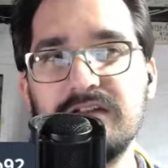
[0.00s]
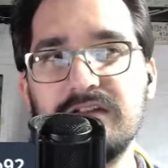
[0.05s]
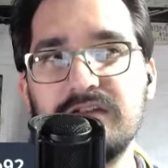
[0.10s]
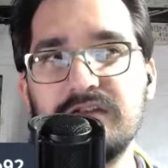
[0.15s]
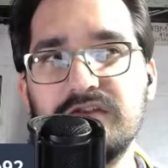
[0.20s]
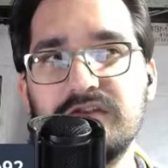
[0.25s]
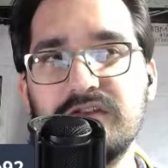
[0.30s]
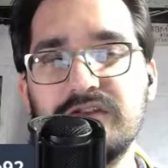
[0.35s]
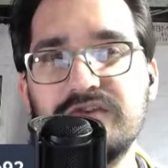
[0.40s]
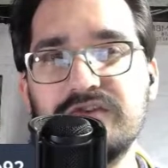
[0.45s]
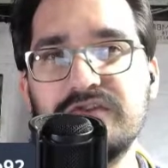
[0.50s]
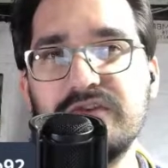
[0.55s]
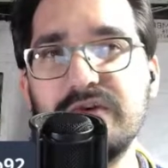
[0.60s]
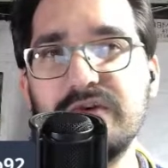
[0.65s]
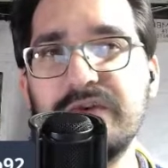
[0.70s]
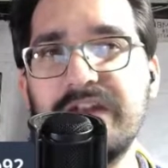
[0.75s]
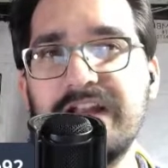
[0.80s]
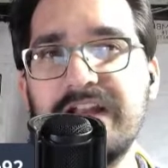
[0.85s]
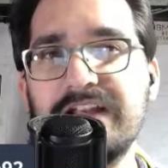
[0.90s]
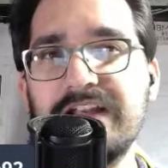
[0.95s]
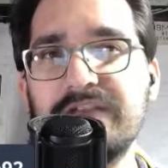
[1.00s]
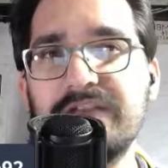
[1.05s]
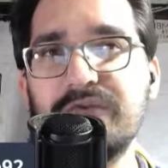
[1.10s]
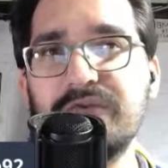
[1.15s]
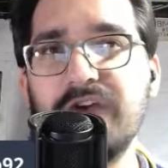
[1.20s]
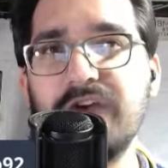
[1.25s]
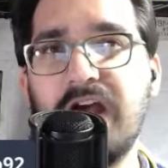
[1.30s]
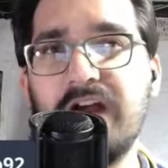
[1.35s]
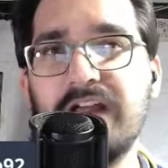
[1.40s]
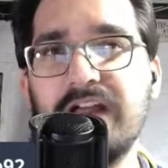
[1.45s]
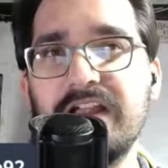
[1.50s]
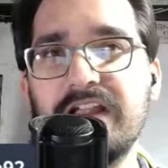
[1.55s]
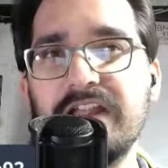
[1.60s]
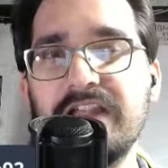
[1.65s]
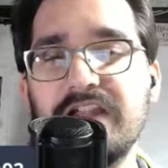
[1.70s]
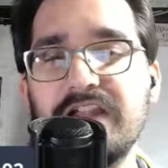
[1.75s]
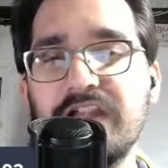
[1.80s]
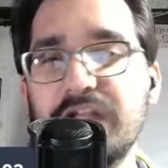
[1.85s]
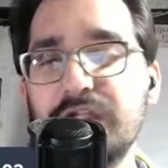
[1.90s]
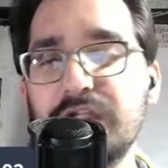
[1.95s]
She's doing it, and
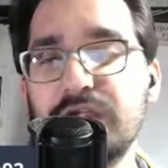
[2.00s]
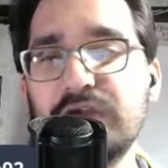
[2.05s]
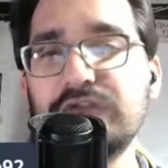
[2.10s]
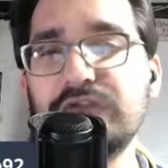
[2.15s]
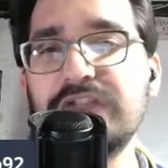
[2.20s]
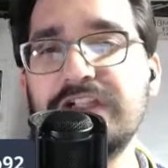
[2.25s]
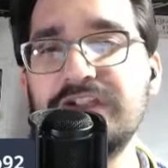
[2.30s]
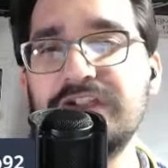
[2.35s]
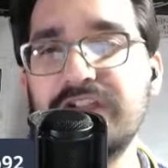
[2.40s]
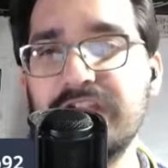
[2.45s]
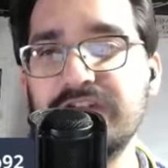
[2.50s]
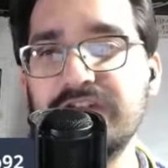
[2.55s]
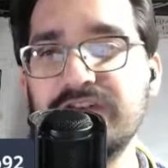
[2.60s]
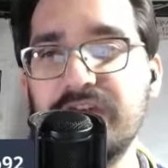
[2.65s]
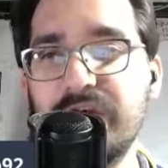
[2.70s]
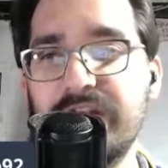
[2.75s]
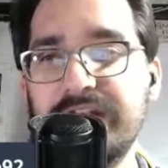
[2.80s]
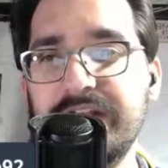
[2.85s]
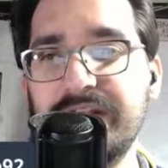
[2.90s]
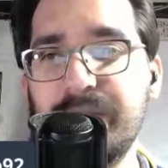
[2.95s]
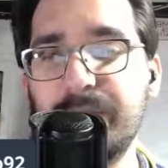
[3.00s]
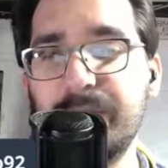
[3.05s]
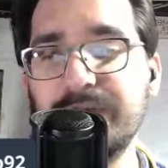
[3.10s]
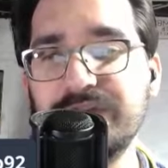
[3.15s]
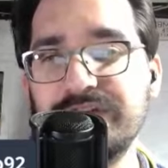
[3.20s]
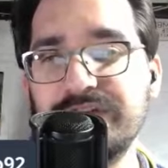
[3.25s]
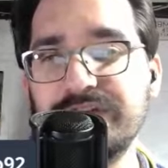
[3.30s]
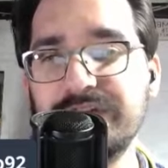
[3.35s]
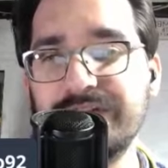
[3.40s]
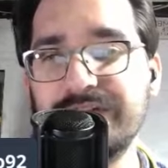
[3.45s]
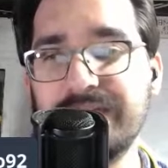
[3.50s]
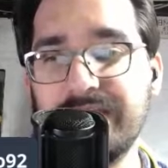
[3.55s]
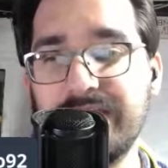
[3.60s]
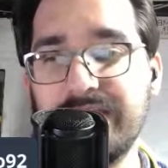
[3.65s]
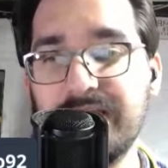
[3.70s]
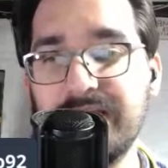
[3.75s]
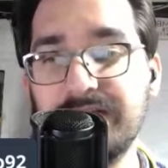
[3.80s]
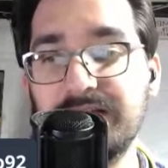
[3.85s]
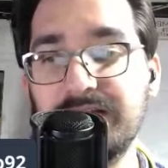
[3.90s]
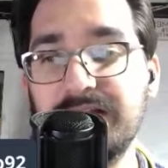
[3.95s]
it looks like she has no idea where she's going to land.